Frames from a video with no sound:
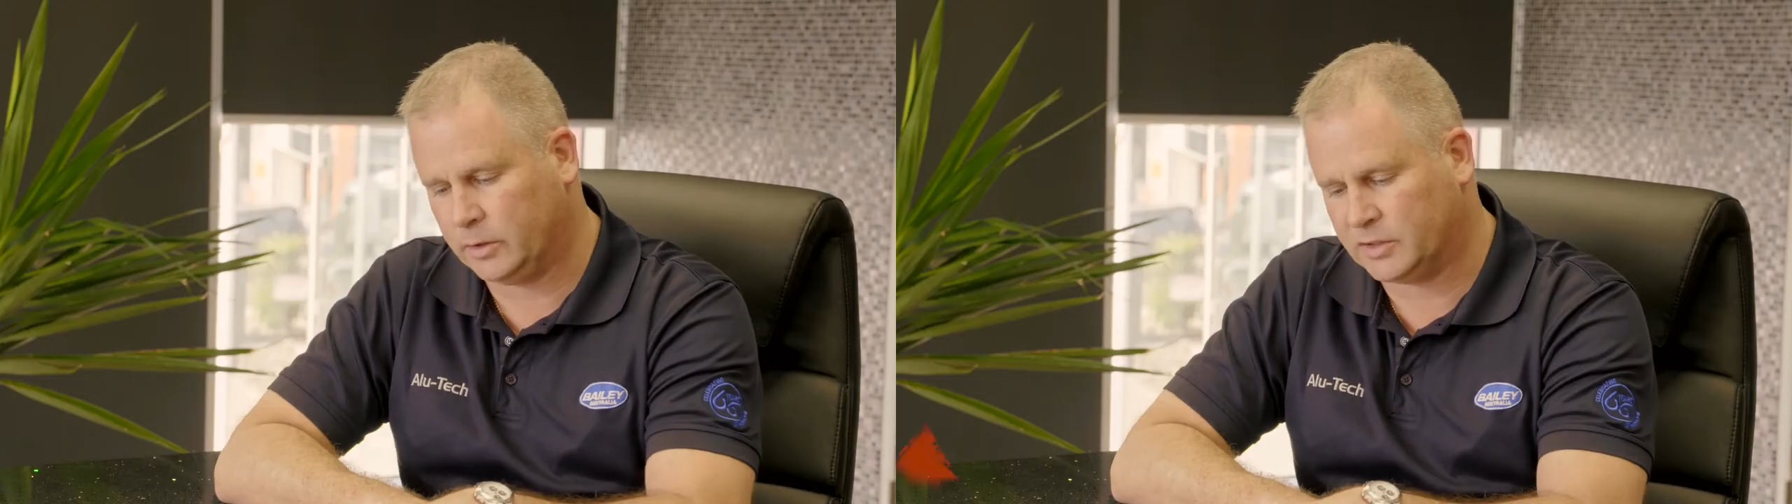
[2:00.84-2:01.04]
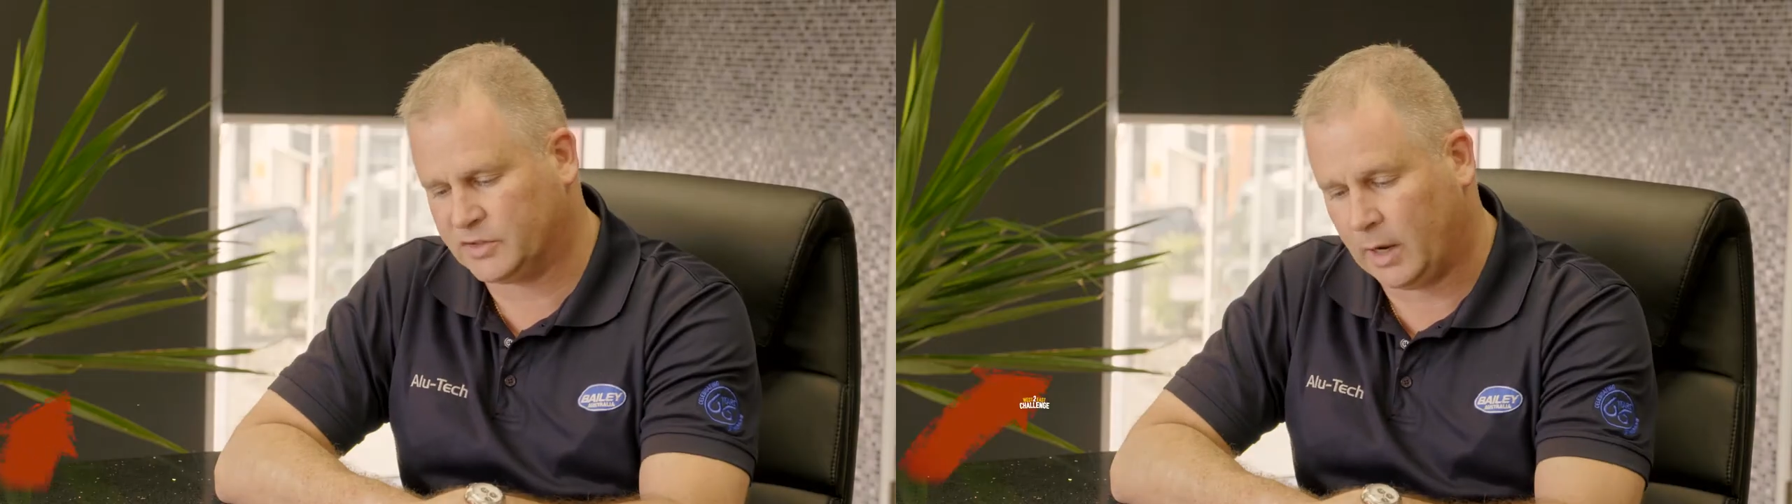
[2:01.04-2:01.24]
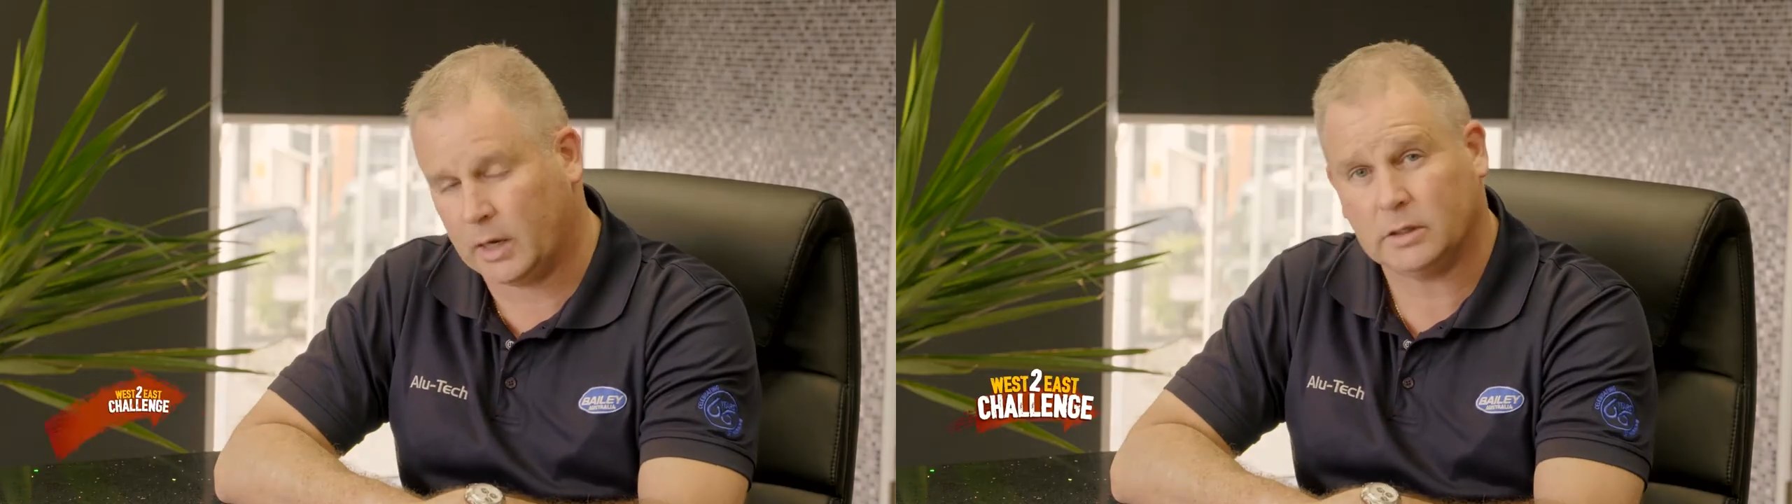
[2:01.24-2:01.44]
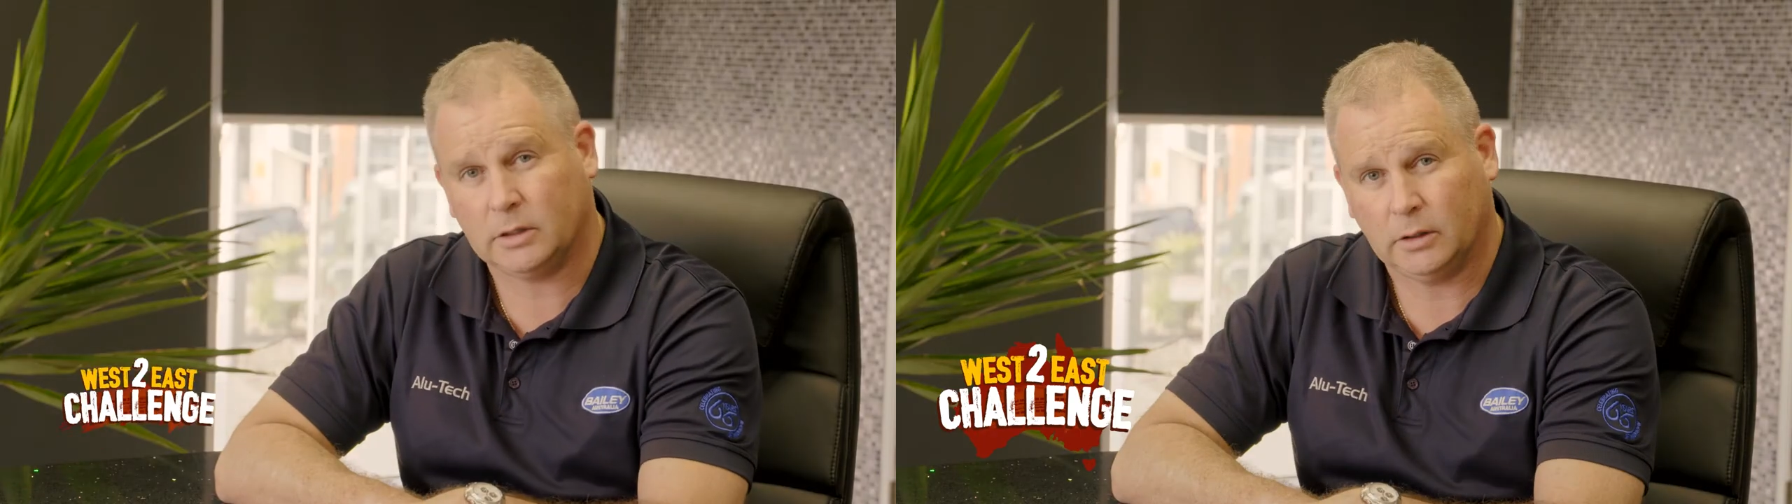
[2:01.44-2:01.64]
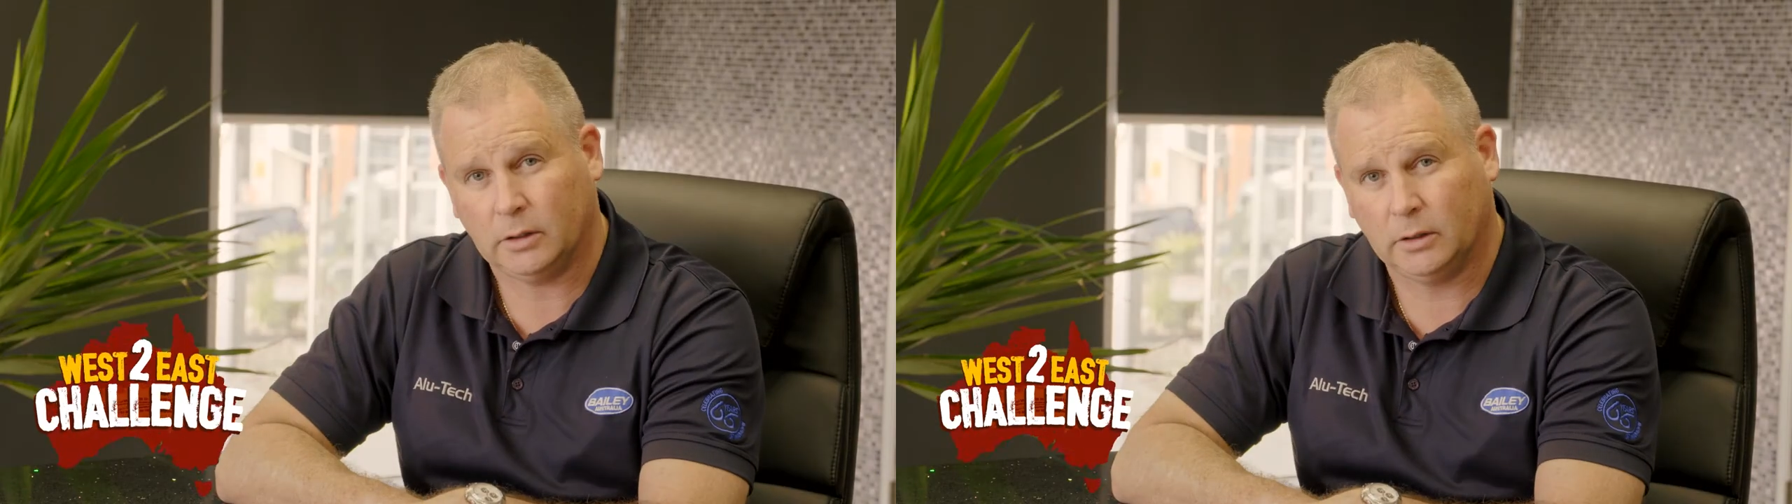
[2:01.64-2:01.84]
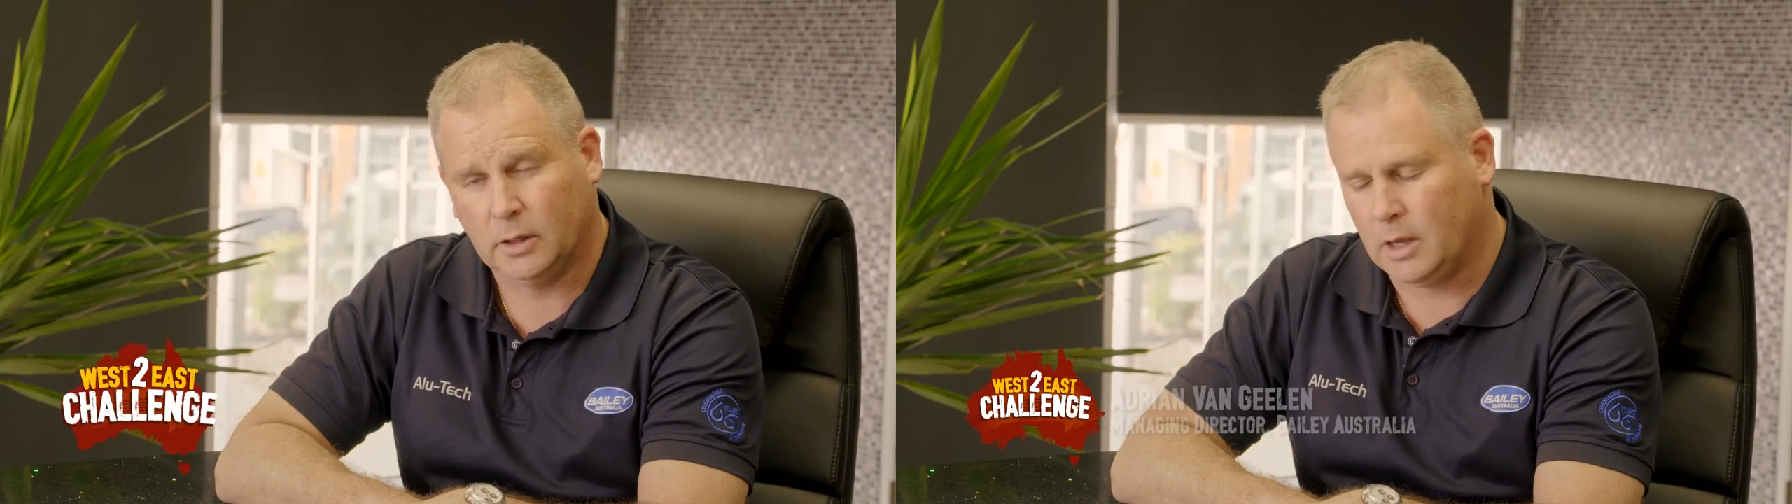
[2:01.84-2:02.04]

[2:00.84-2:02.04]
in the sand here